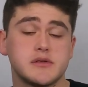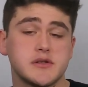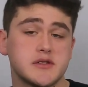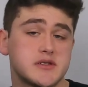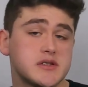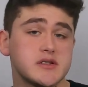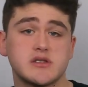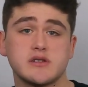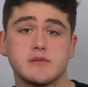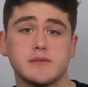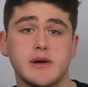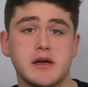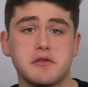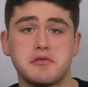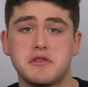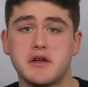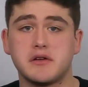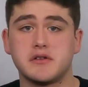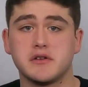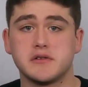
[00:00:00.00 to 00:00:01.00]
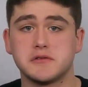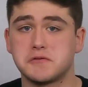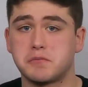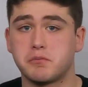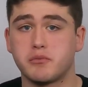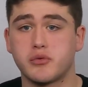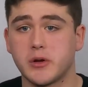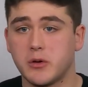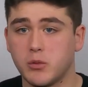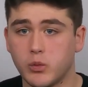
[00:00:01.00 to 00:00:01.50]
the system I think does
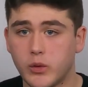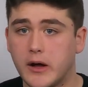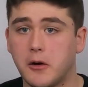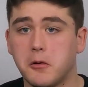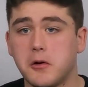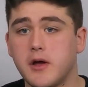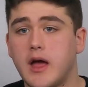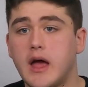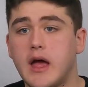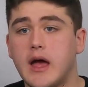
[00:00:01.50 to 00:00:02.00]
pretty well.